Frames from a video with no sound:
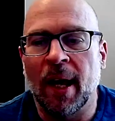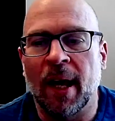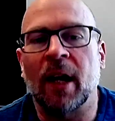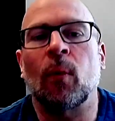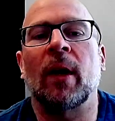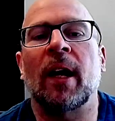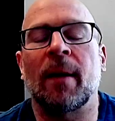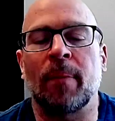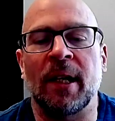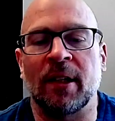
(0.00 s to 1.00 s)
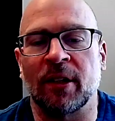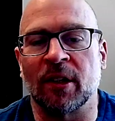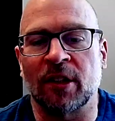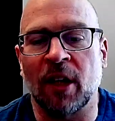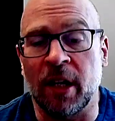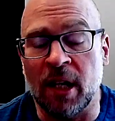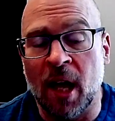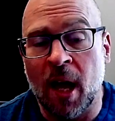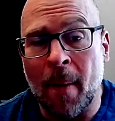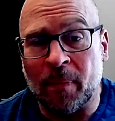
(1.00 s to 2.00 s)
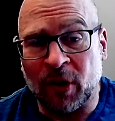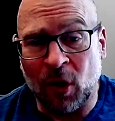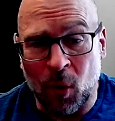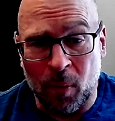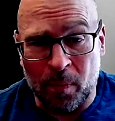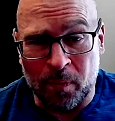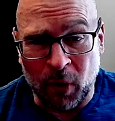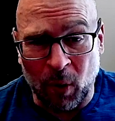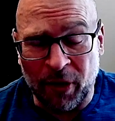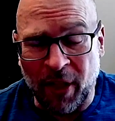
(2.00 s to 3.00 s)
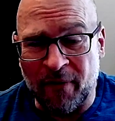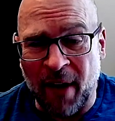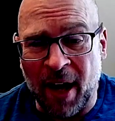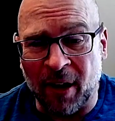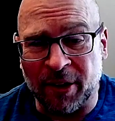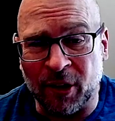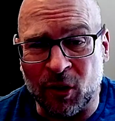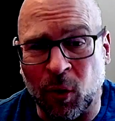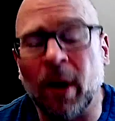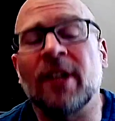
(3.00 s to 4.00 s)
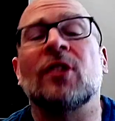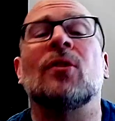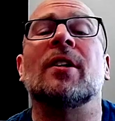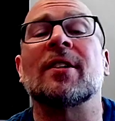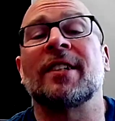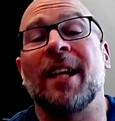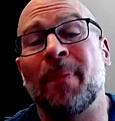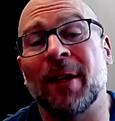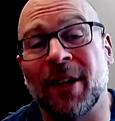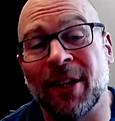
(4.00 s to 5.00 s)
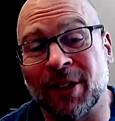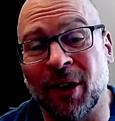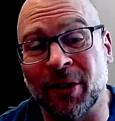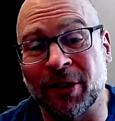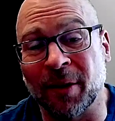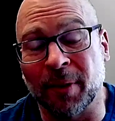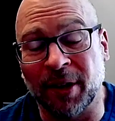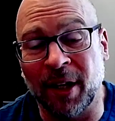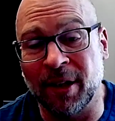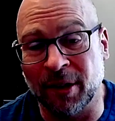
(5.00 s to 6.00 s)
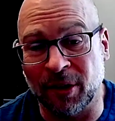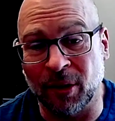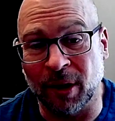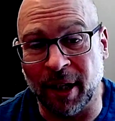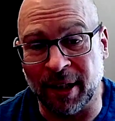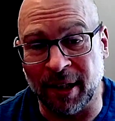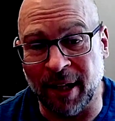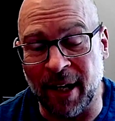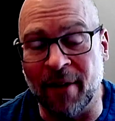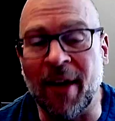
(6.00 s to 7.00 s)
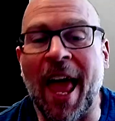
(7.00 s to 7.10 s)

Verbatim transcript: And I went ahead and peeked at the study. So what they found is they're twenty-two years deep into this long-term study and still collecting data.